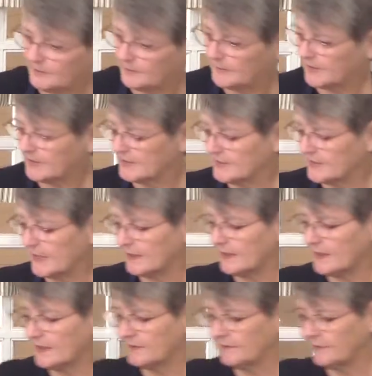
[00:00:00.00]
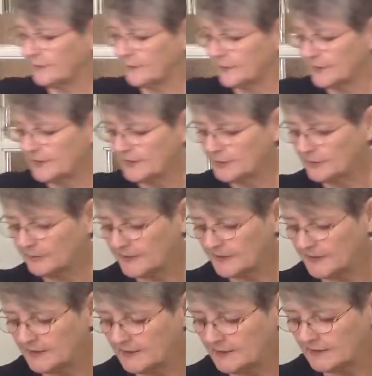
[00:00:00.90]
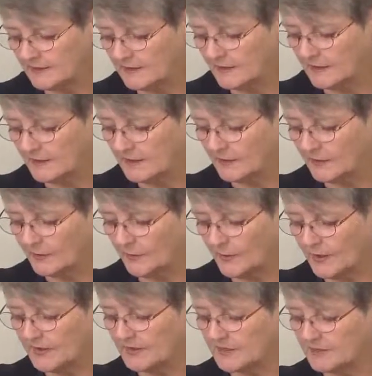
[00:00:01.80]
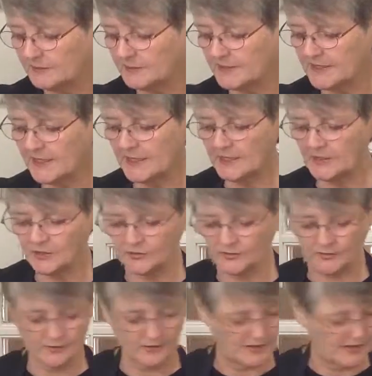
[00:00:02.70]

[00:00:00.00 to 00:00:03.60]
it because I like for it to be quite substantial.